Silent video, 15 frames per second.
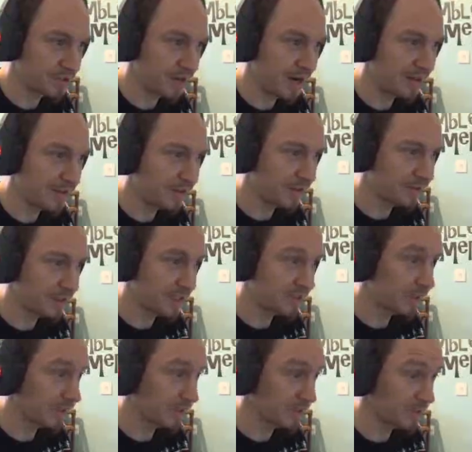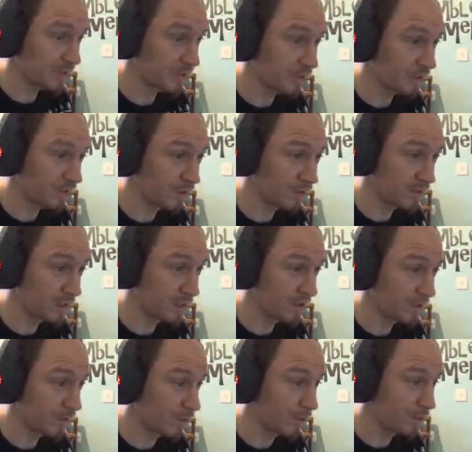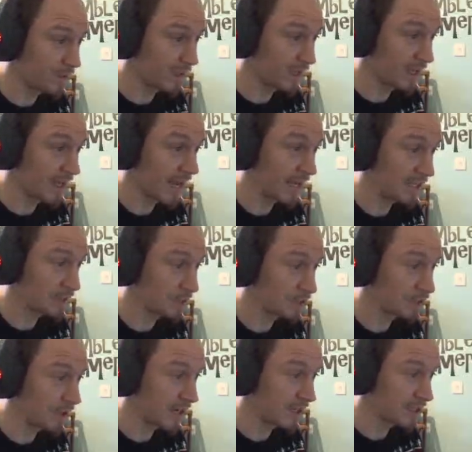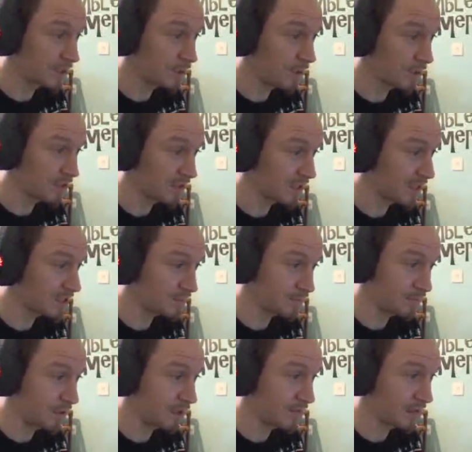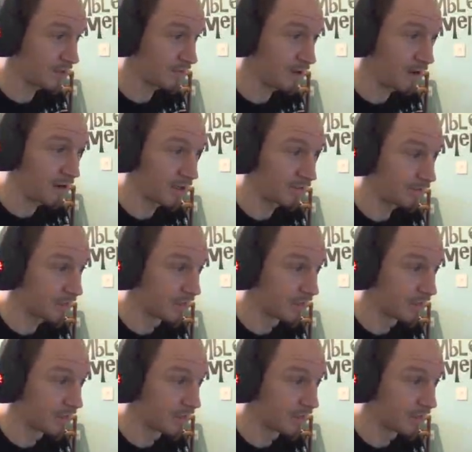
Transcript: train enthusiasts. Not that there's anything wrong with being an actual train spotter, that's perfectly fine.